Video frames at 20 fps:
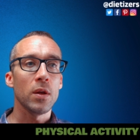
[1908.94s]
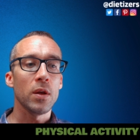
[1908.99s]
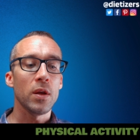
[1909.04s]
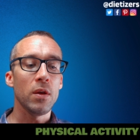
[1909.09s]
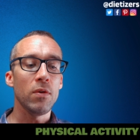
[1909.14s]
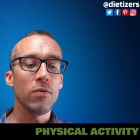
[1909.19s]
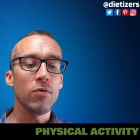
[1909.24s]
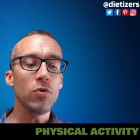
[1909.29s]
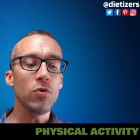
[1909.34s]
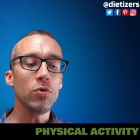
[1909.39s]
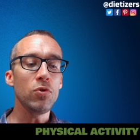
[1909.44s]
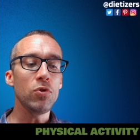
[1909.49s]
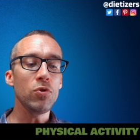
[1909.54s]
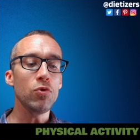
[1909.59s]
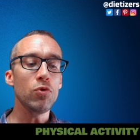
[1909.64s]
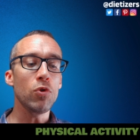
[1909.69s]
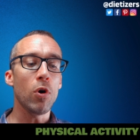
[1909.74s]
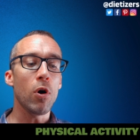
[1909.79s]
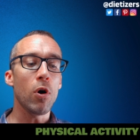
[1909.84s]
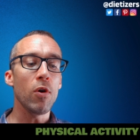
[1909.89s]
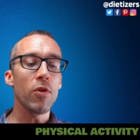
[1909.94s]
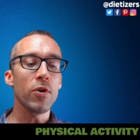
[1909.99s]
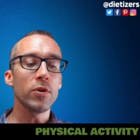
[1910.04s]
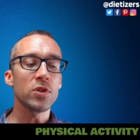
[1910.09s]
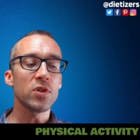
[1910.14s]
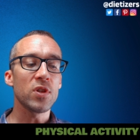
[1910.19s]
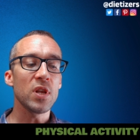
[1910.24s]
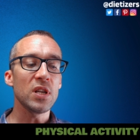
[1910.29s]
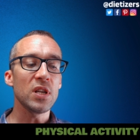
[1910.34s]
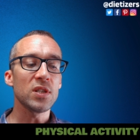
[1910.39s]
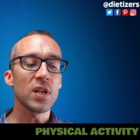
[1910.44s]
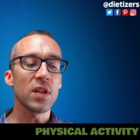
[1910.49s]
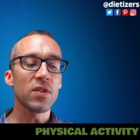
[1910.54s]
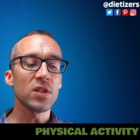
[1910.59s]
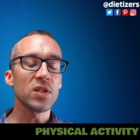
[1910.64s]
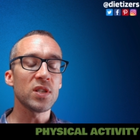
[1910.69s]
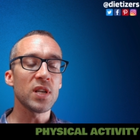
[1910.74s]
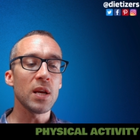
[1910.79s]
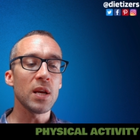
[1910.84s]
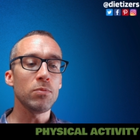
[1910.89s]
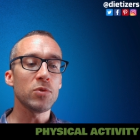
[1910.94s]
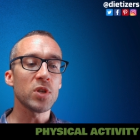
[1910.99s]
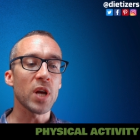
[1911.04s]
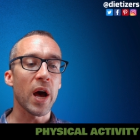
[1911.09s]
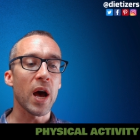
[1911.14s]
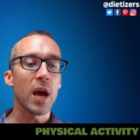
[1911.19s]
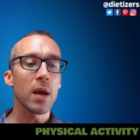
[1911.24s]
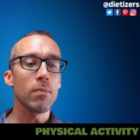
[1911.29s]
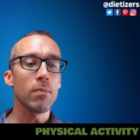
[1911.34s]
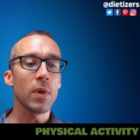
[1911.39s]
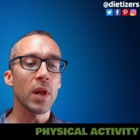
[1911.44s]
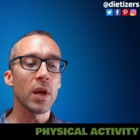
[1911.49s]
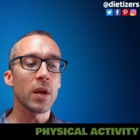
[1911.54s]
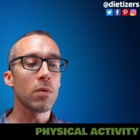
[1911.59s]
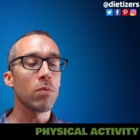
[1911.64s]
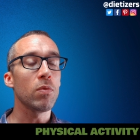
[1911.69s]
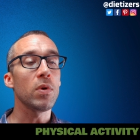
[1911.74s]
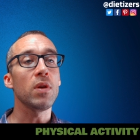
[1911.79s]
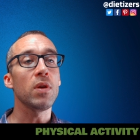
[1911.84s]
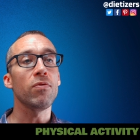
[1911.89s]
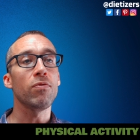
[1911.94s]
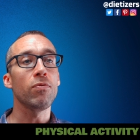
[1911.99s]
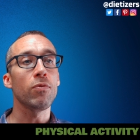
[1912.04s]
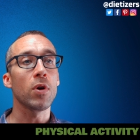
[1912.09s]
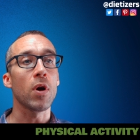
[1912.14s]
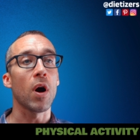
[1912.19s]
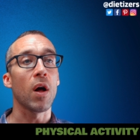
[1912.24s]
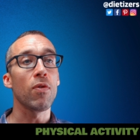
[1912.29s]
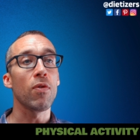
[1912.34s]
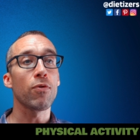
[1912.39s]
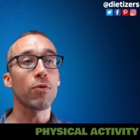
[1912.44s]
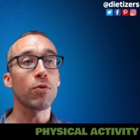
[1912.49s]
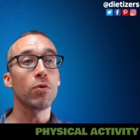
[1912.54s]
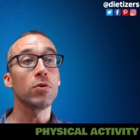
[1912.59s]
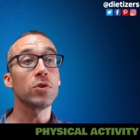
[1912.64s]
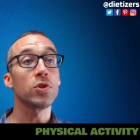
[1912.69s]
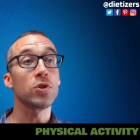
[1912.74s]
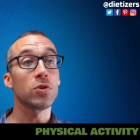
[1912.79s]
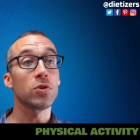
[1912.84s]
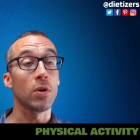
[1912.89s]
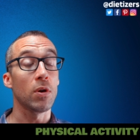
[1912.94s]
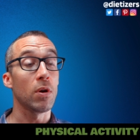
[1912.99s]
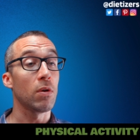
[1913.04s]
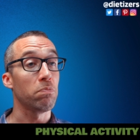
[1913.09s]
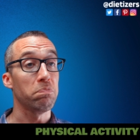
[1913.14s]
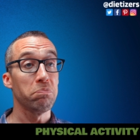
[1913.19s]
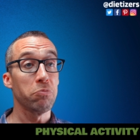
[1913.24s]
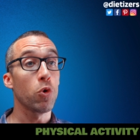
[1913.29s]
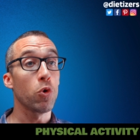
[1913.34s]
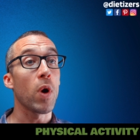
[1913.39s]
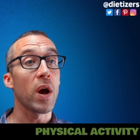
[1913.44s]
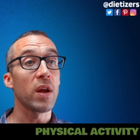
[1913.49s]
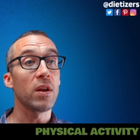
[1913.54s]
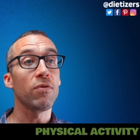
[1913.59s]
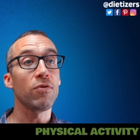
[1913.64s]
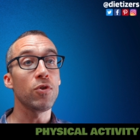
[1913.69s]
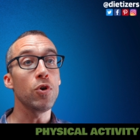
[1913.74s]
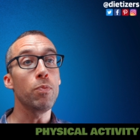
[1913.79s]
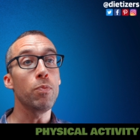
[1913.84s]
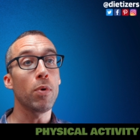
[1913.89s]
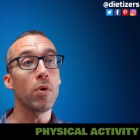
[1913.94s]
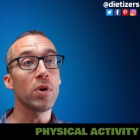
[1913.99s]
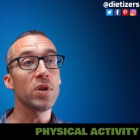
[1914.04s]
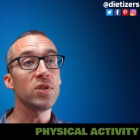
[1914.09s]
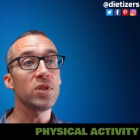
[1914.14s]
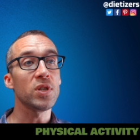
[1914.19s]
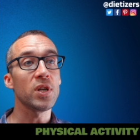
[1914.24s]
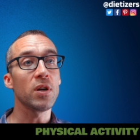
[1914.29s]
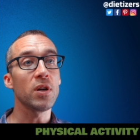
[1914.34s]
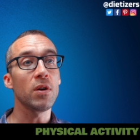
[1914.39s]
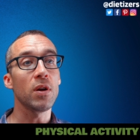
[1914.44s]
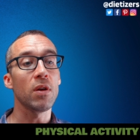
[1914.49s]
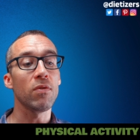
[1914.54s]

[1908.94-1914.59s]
If you do all those things at the same time, like we've gone through quite a few points here.